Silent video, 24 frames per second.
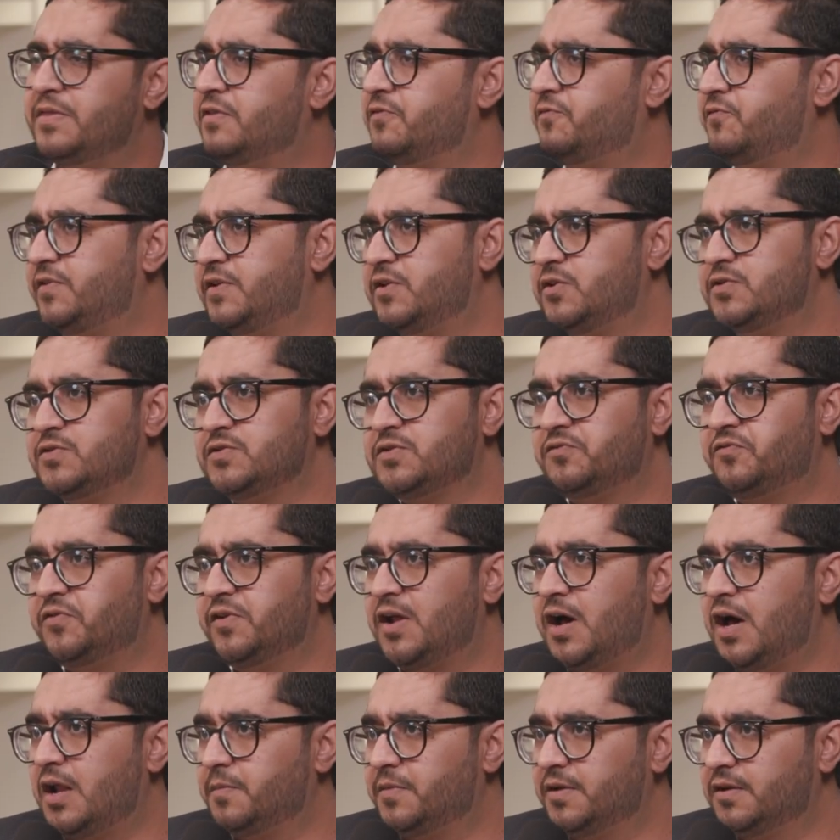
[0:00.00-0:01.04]
But the views are
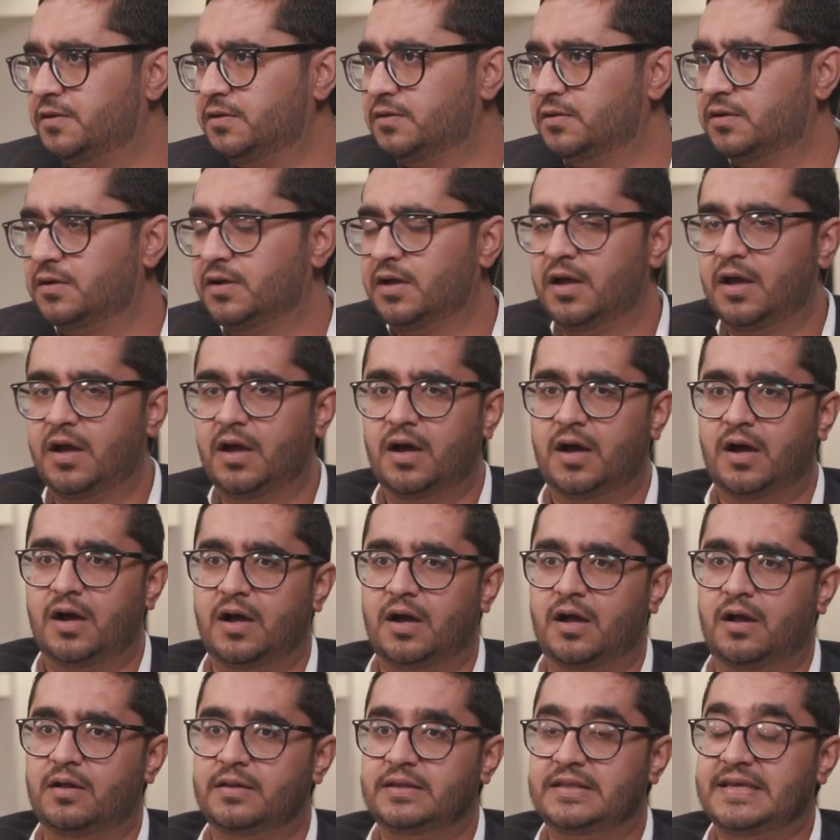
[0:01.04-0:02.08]
phenomenal.
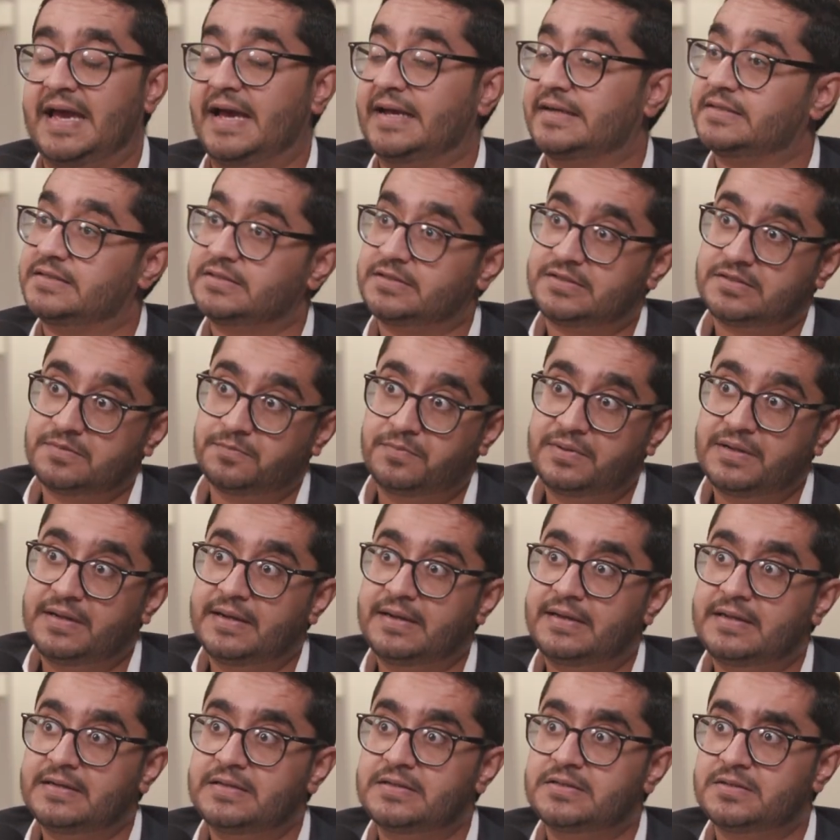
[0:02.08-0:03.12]
The
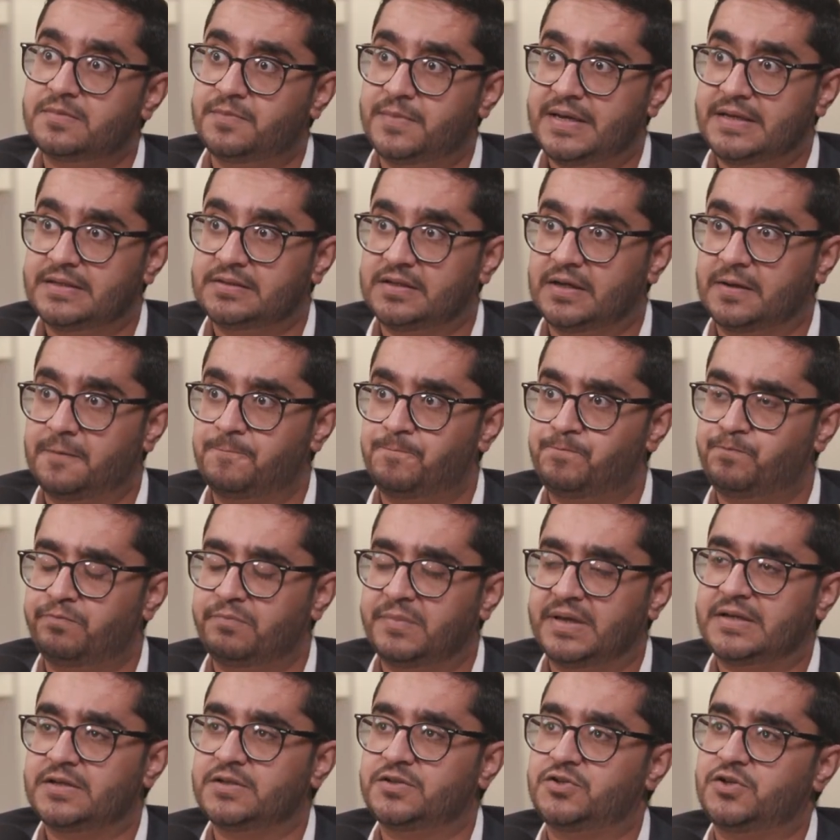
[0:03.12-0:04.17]
accessibility is amazing
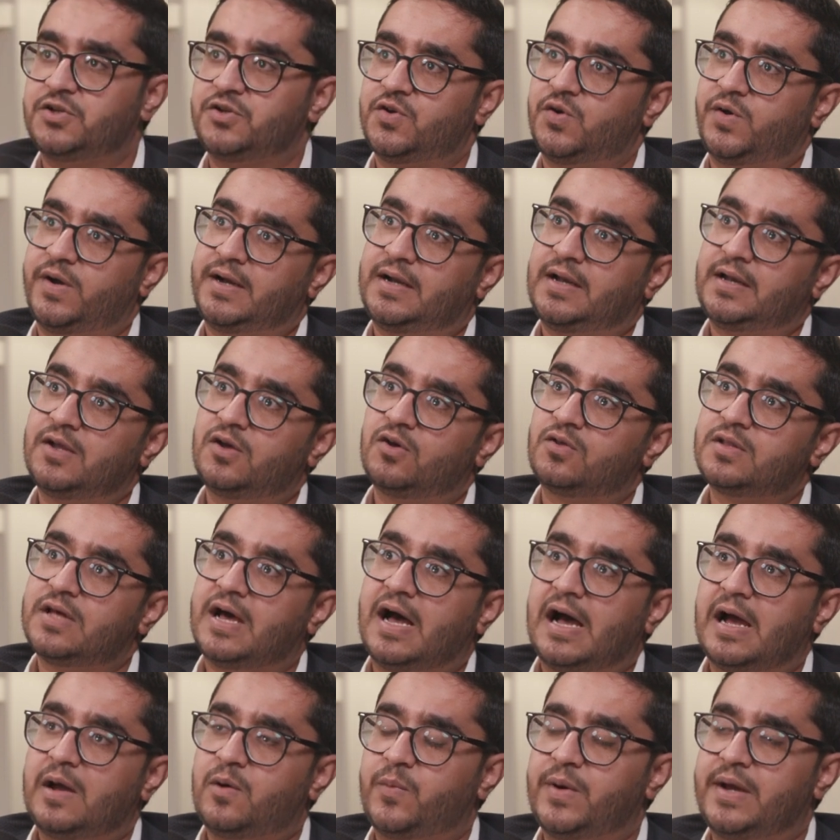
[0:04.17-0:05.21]
because you're directly on the
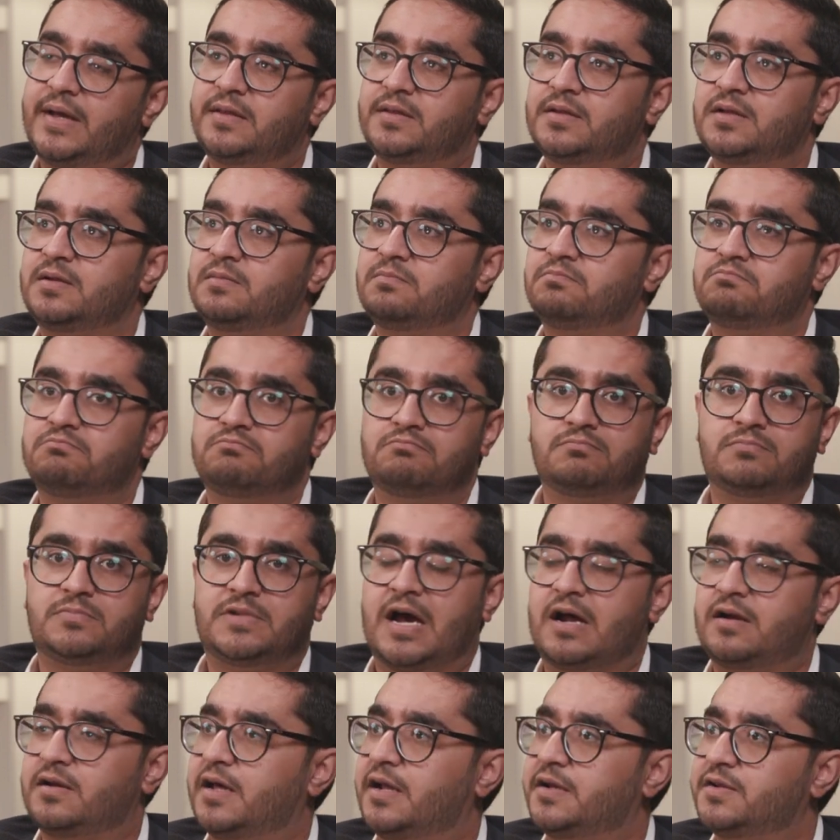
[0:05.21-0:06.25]
highway, and then
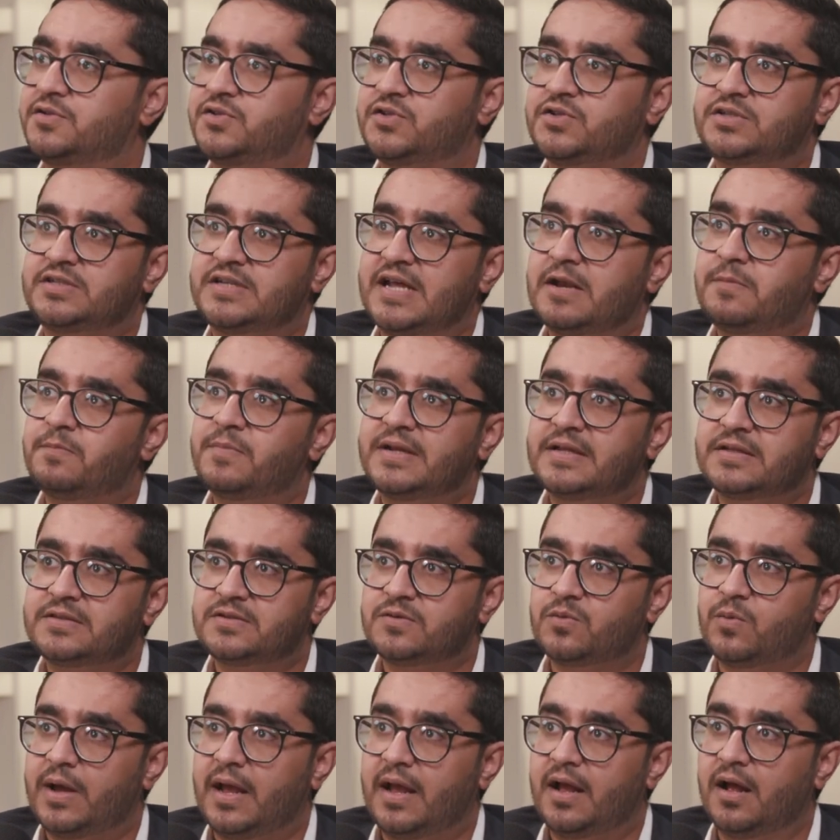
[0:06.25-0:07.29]
downtown is just 10
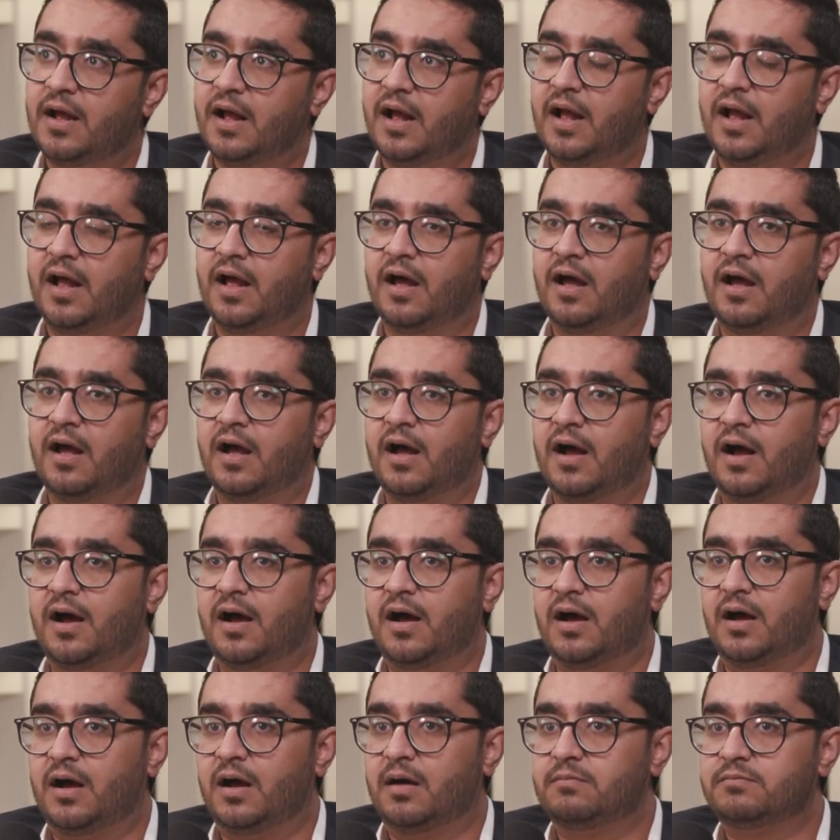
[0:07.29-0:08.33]
minutes away.
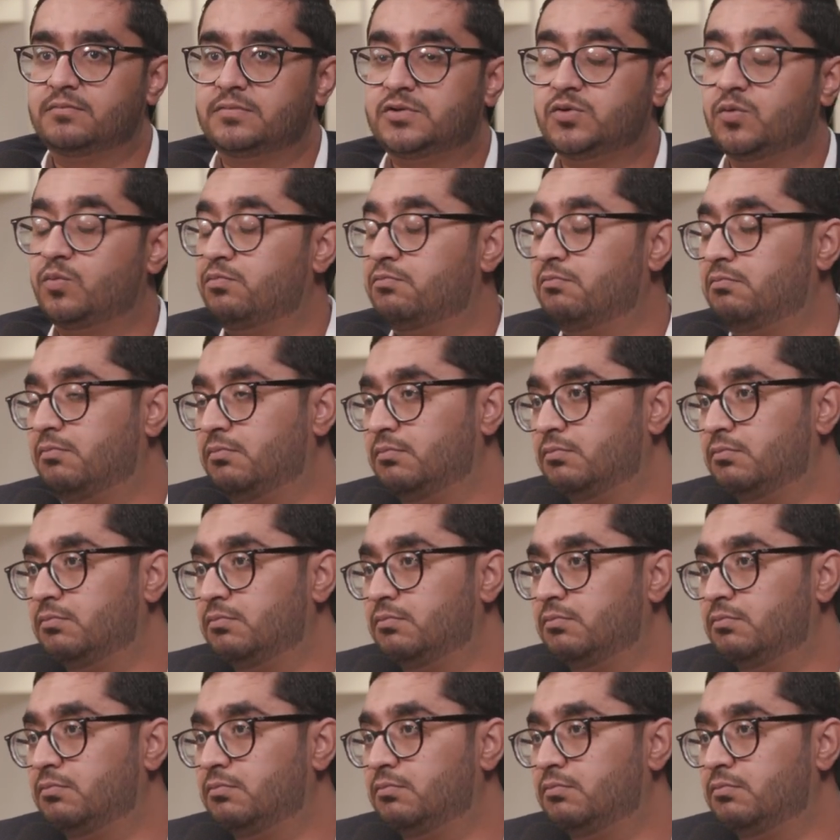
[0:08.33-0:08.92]
So